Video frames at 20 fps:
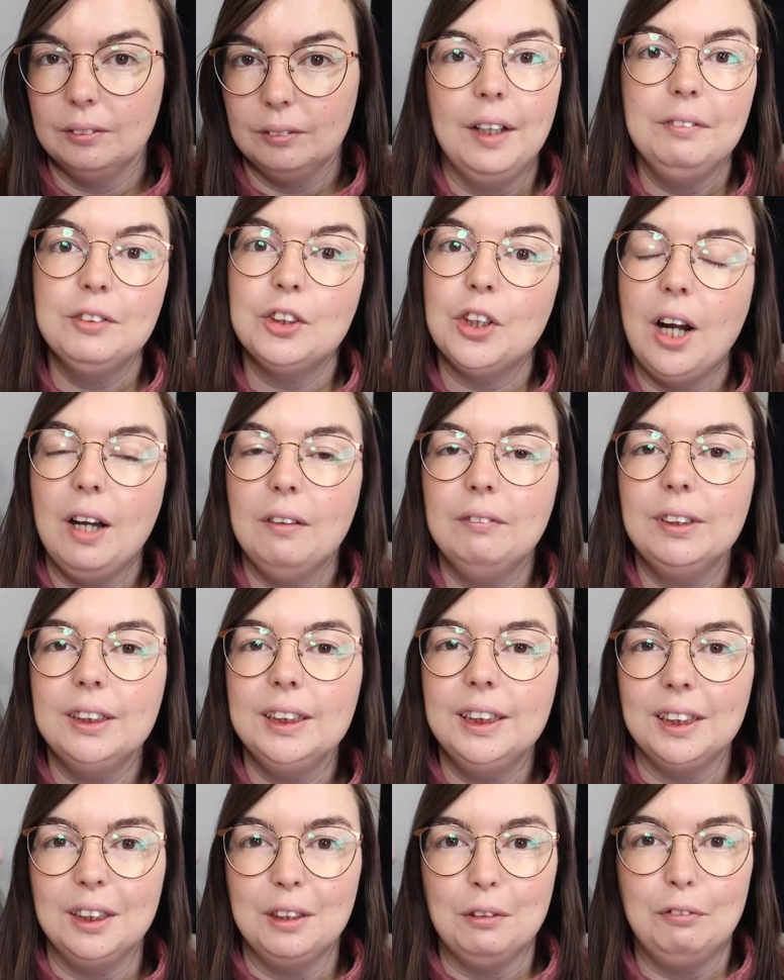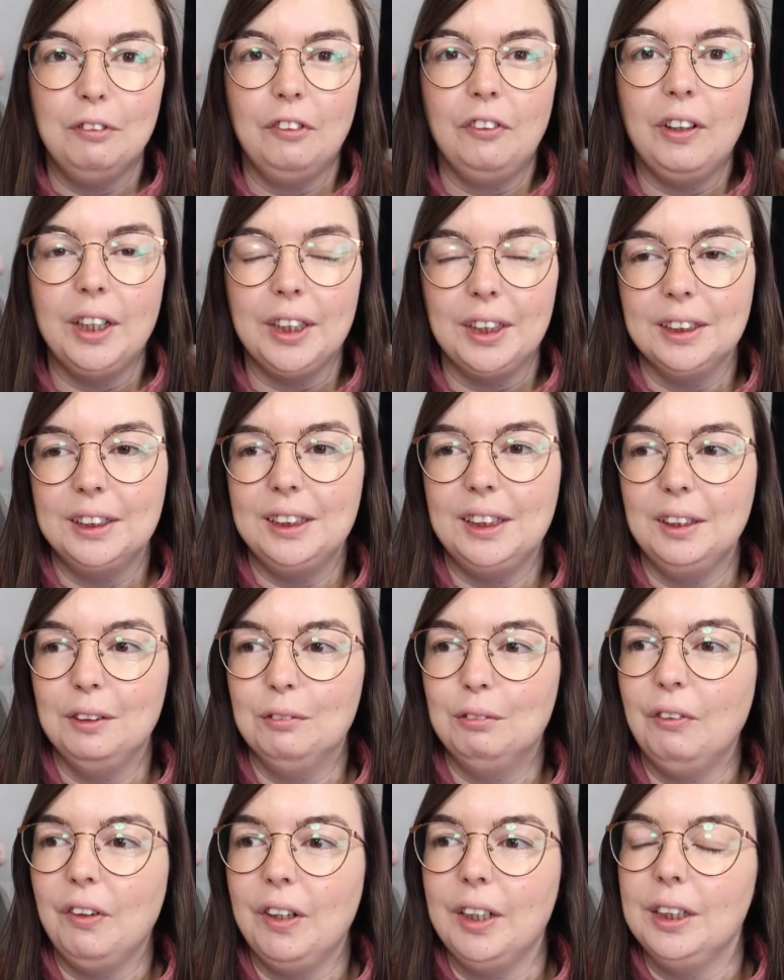I've travelled in a variety
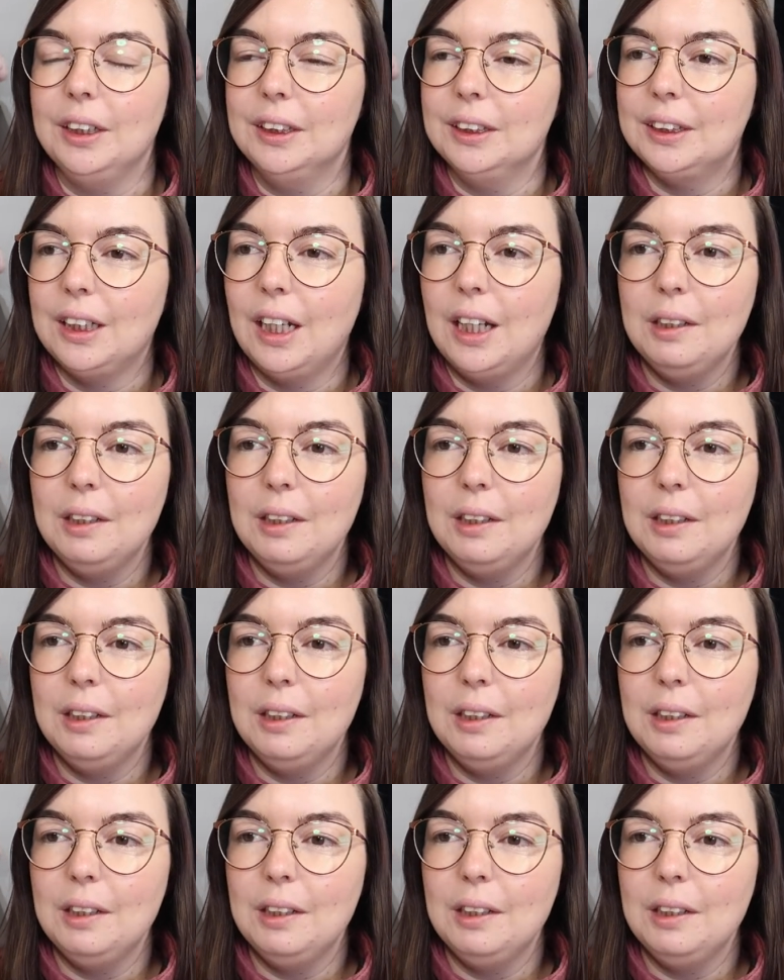of ways.